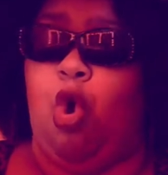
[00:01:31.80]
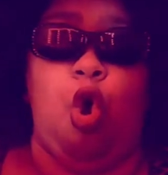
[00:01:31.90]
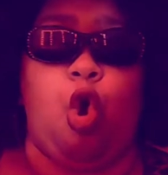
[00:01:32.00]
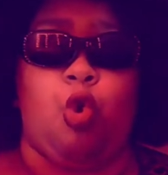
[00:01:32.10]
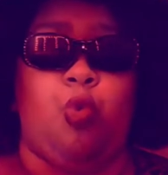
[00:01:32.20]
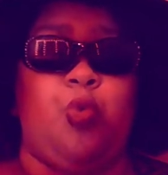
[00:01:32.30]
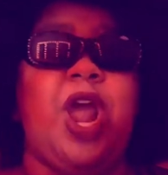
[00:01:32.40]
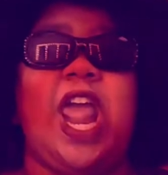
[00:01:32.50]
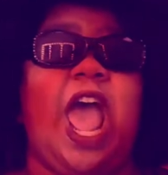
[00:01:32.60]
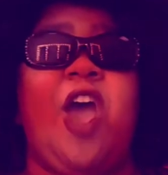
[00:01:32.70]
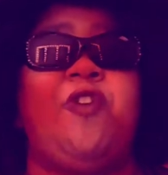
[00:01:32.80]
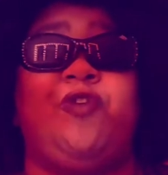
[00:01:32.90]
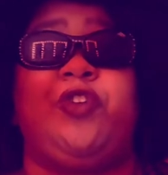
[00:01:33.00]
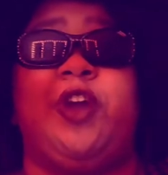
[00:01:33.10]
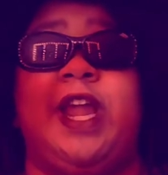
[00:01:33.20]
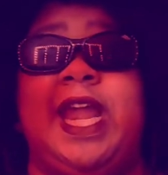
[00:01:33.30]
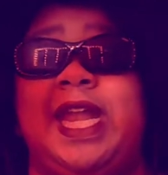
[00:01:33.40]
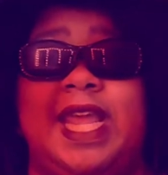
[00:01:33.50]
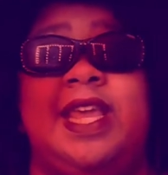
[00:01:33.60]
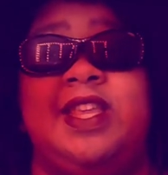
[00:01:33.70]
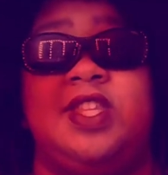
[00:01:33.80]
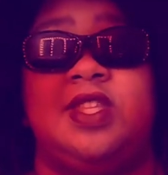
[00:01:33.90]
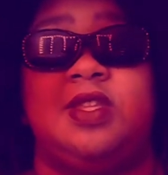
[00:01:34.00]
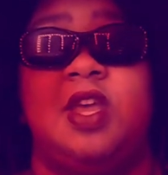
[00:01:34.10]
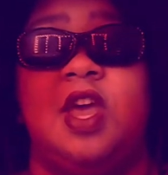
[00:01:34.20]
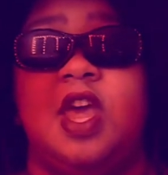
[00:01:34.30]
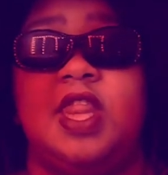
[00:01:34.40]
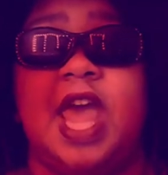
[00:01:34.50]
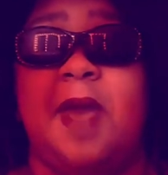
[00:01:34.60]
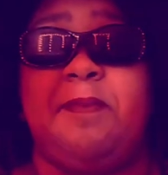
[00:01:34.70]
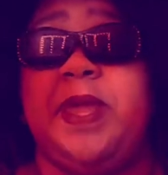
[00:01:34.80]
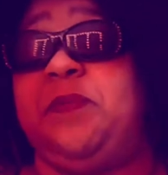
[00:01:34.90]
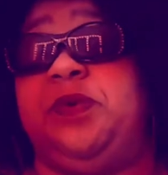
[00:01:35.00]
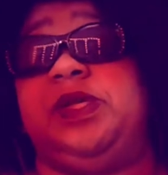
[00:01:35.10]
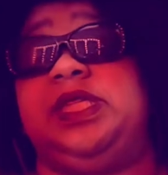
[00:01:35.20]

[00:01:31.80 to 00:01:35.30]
or whatever it is that people